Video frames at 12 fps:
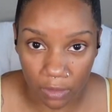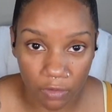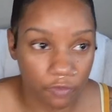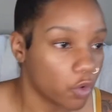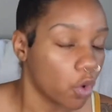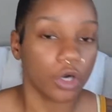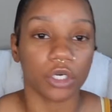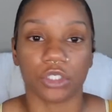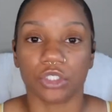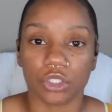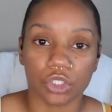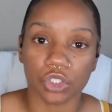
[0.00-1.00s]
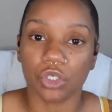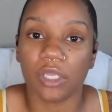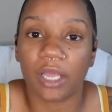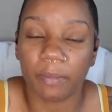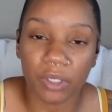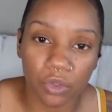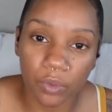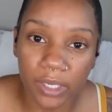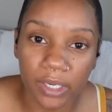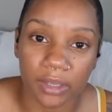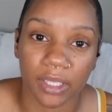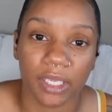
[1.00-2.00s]
Of course, she'll let me do
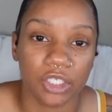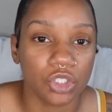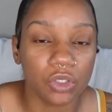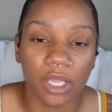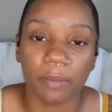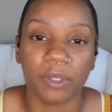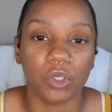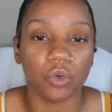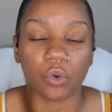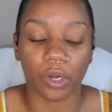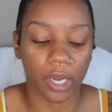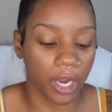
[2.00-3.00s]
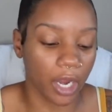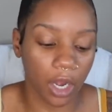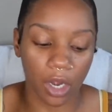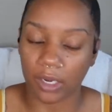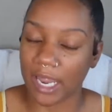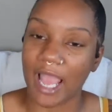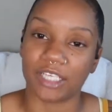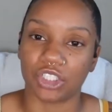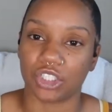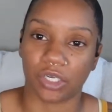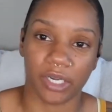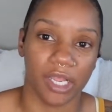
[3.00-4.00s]
anything. She'll let me do her hair, her
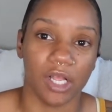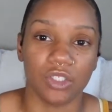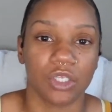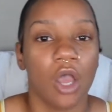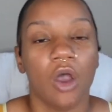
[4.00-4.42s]
lashes, her nails.